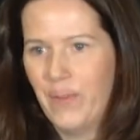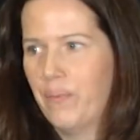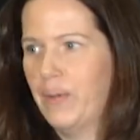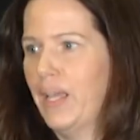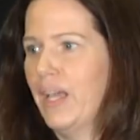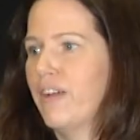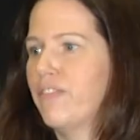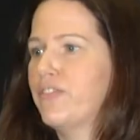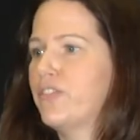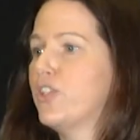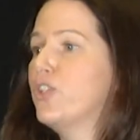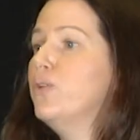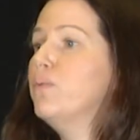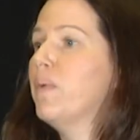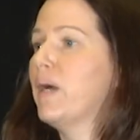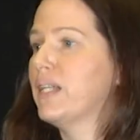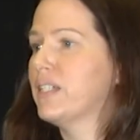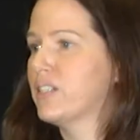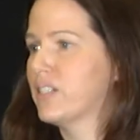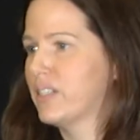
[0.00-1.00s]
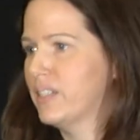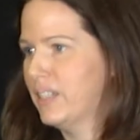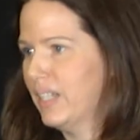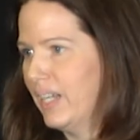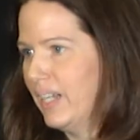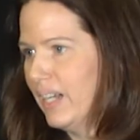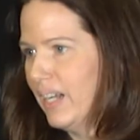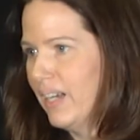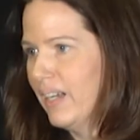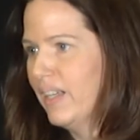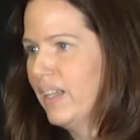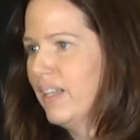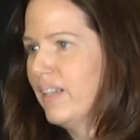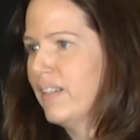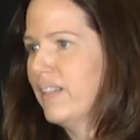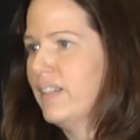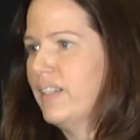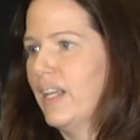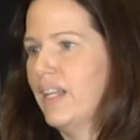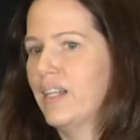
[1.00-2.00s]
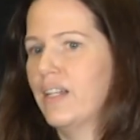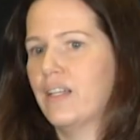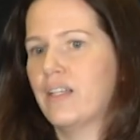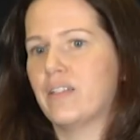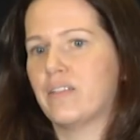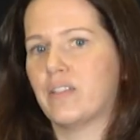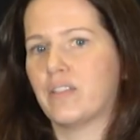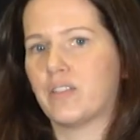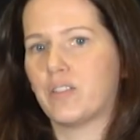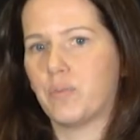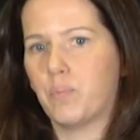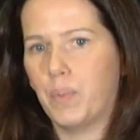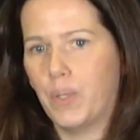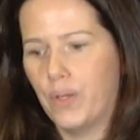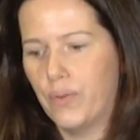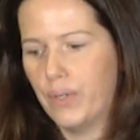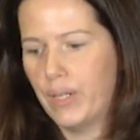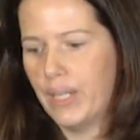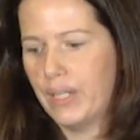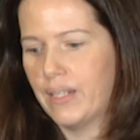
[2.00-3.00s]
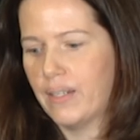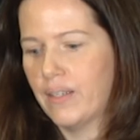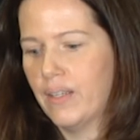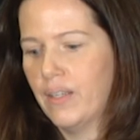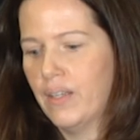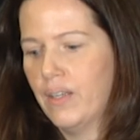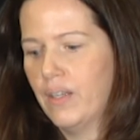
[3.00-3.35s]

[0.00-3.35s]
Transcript: We have too much data. The data is exploding.